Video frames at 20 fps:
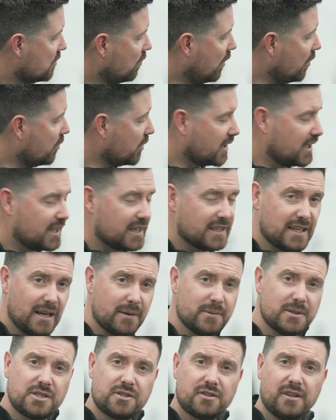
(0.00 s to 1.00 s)
What we're gonna
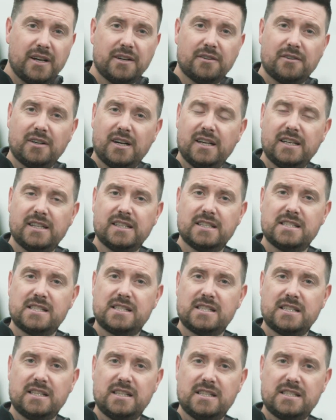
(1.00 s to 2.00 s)
demonstrate, right,
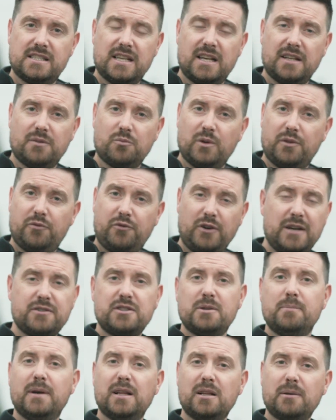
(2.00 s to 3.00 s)
is, is that with
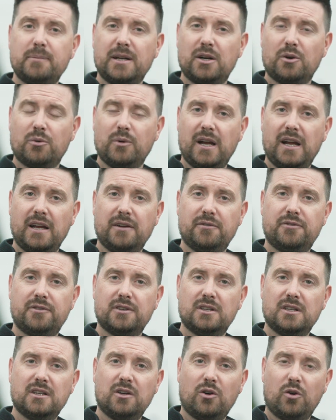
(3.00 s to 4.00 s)
5G millimeter wave,
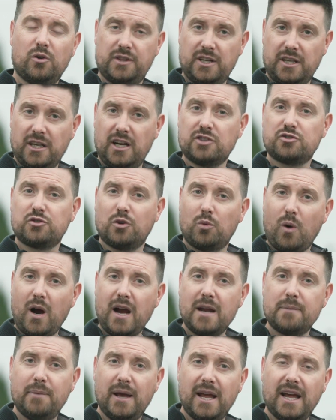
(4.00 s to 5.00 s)
or the ultra
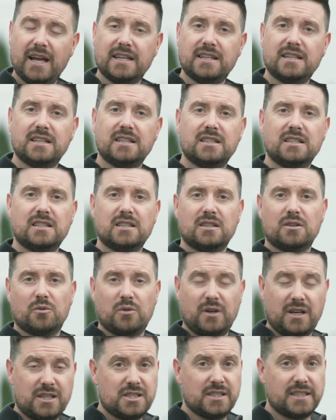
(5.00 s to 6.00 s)
wideband,
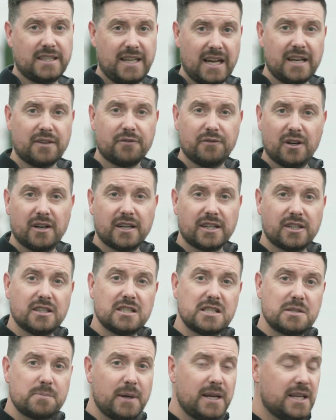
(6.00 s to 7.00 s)
we're actually getting very
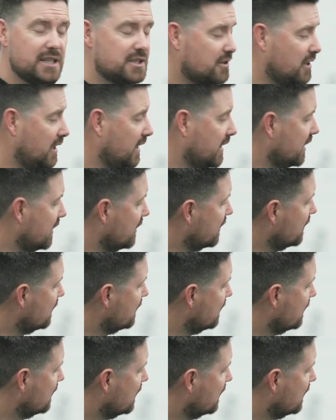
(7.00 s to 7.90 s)
good speeds right here.